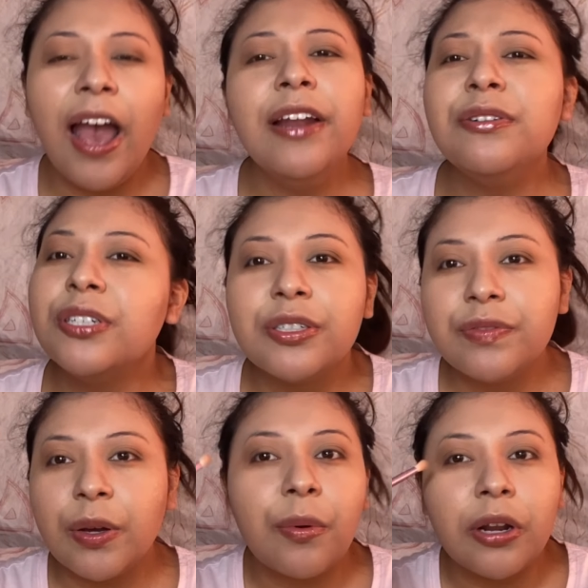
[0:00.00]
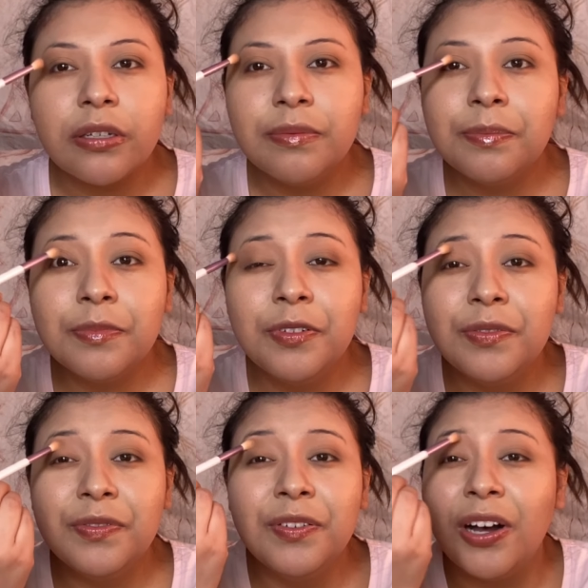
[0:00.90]
don't know if I want to
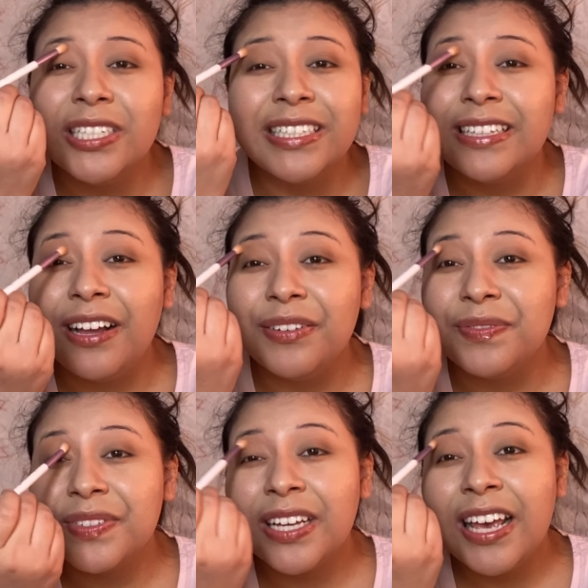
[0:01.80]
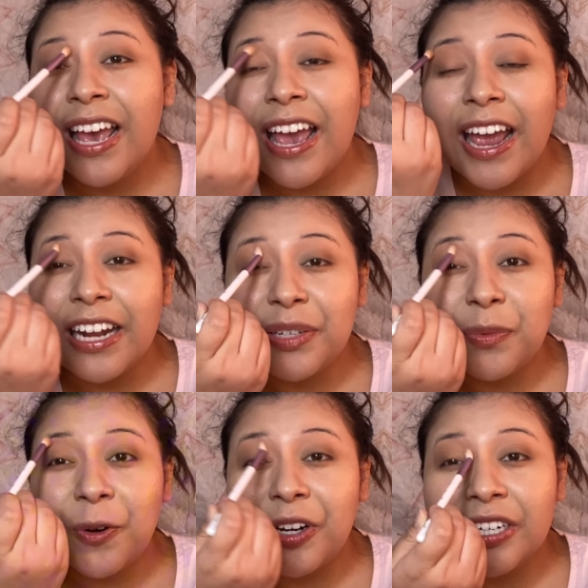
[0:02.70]
fall in love
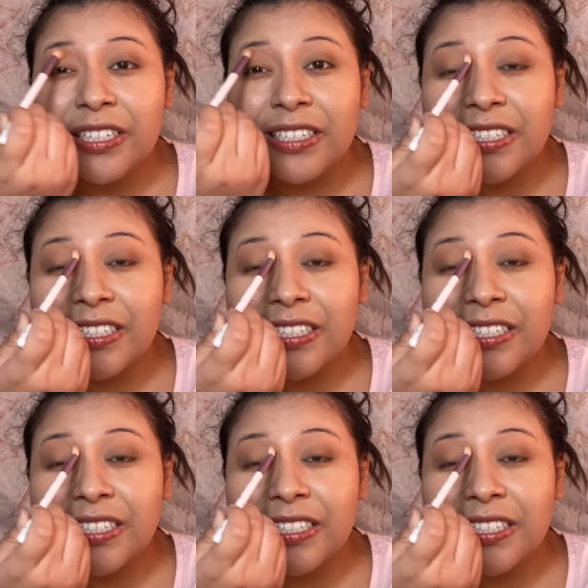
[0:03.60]
anymore.